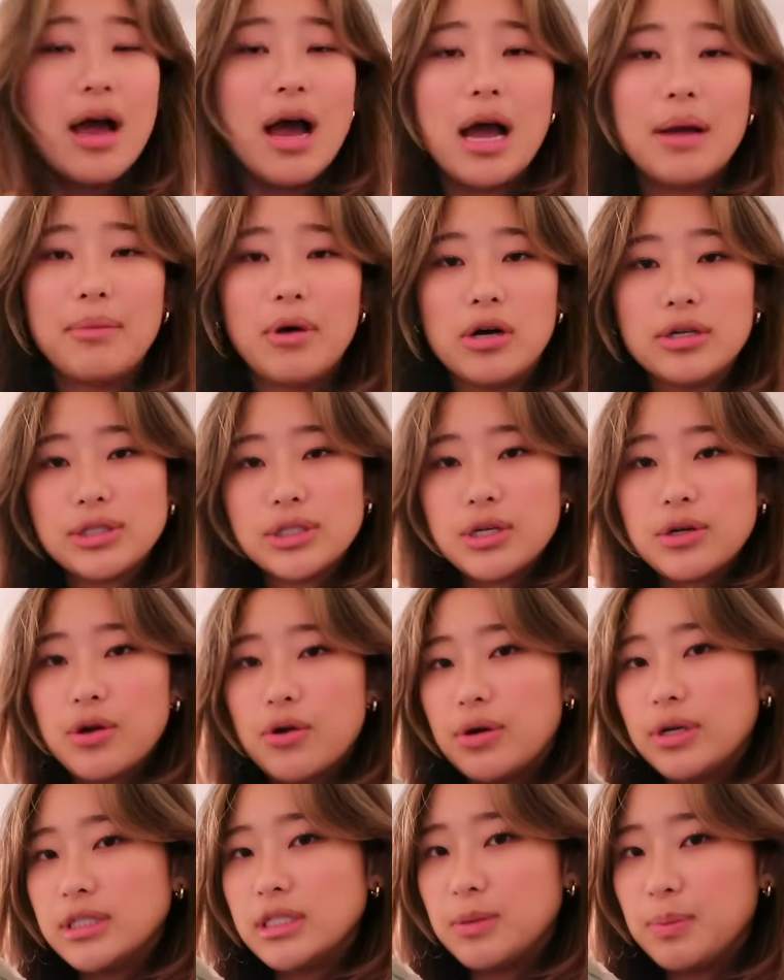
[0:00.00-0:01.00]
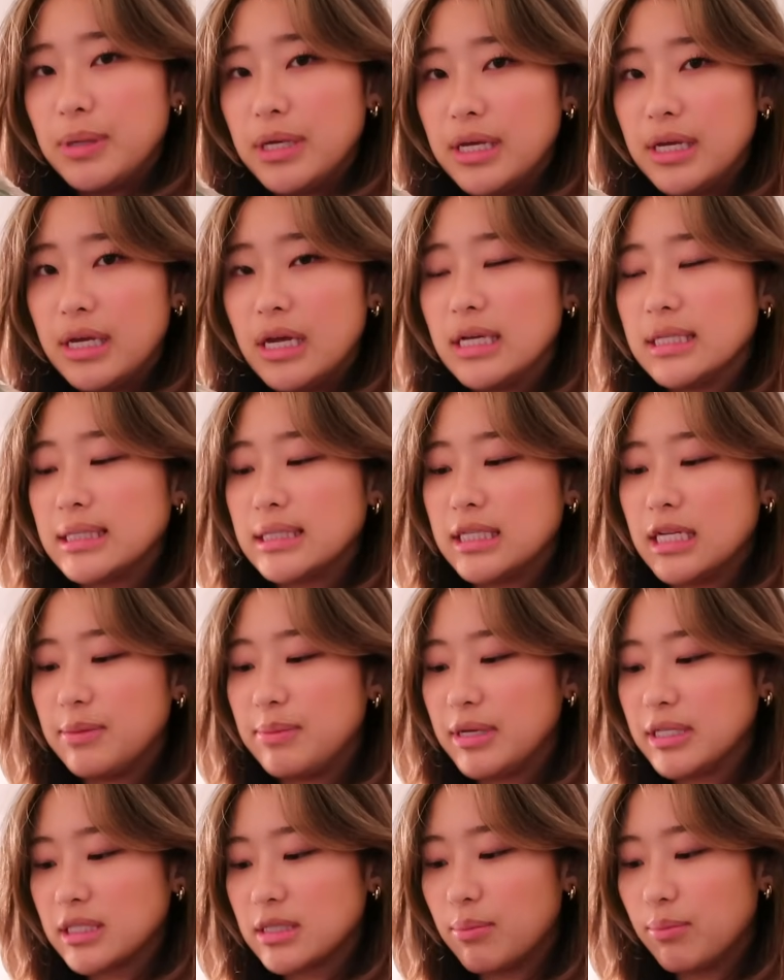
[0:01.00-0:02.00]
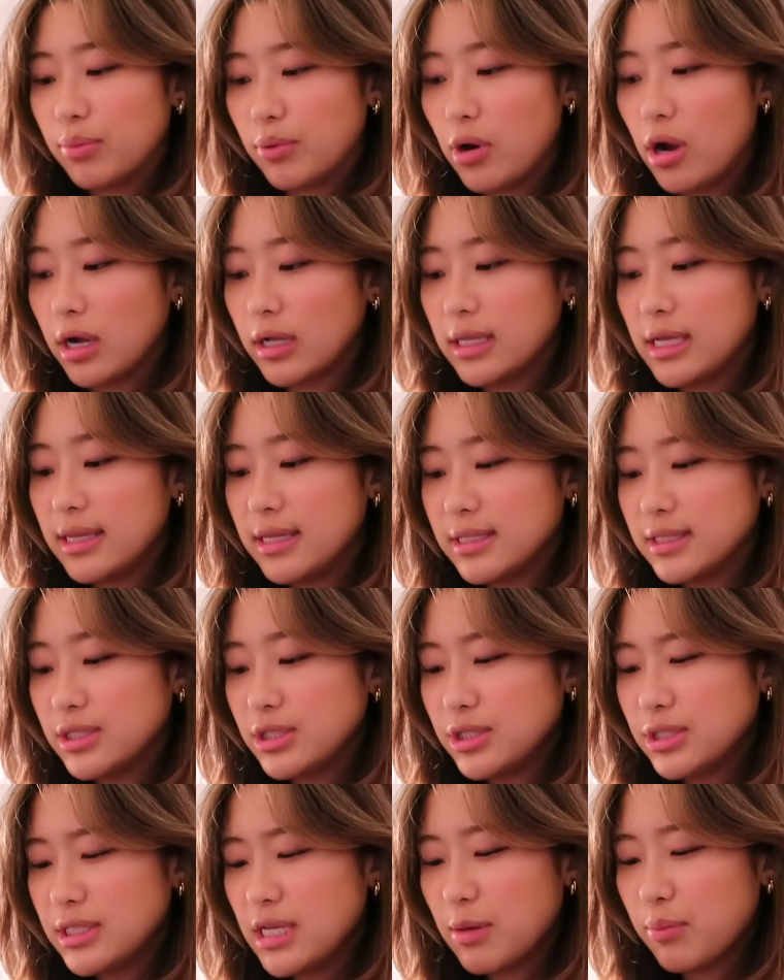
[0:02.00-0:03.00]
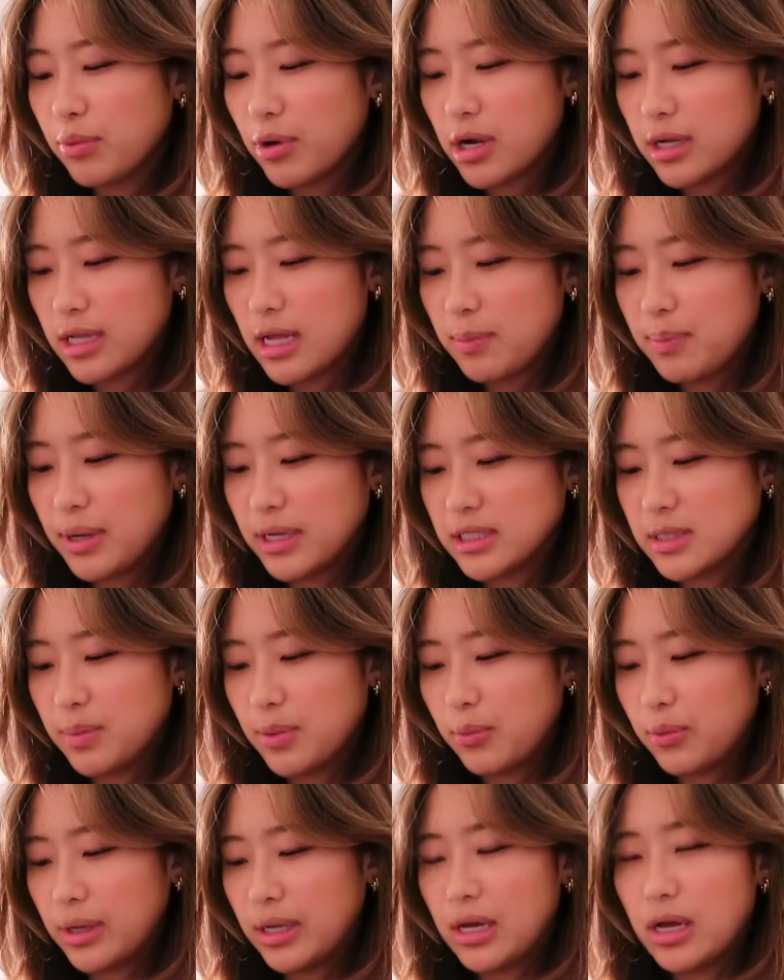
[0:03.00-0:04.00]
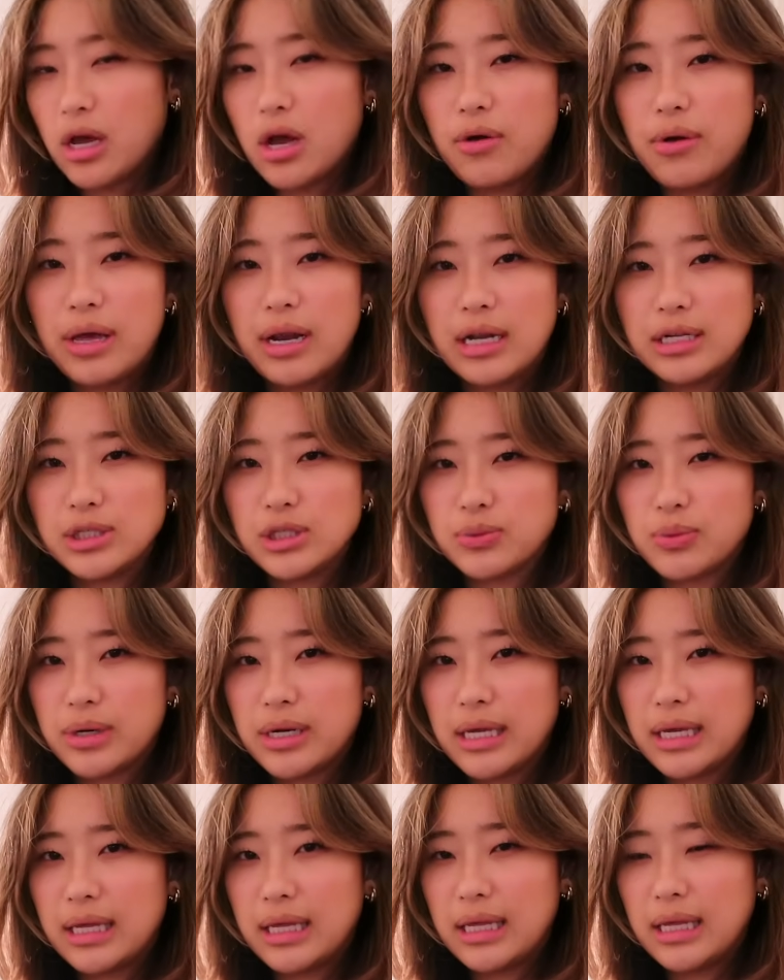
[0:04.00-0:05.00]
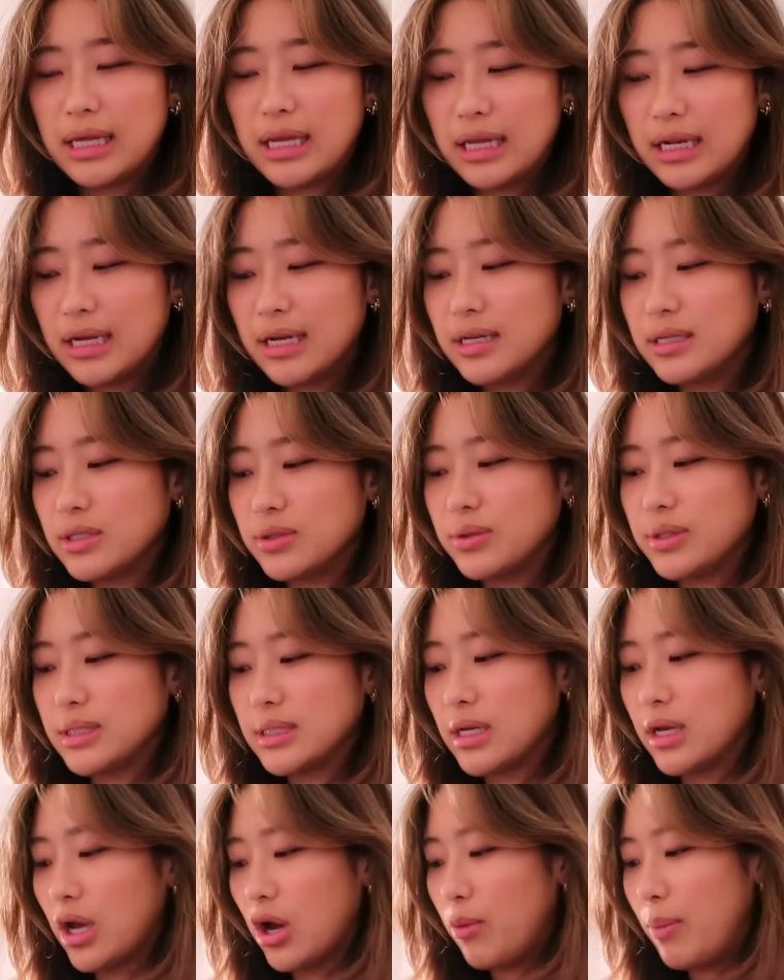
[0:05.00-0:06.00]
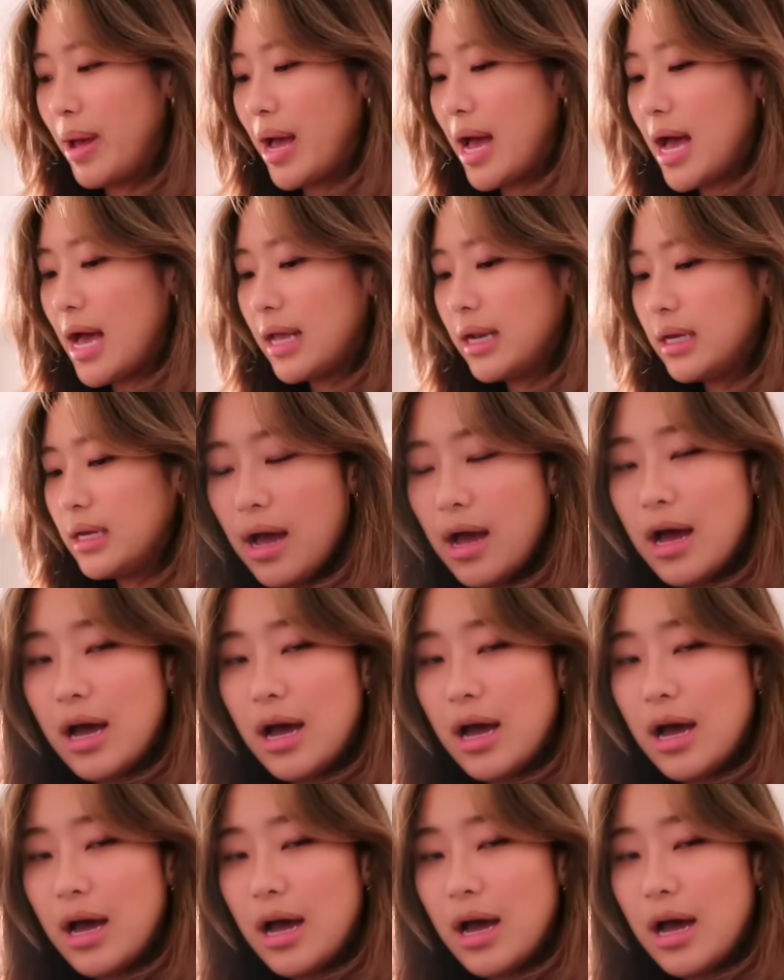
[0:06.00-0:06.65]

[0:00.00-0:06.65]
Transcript: I'm also going to be steaming some broccoli. This is just like broccoli I picked up a week ago, and I just want to eat it so it doesn't go bad.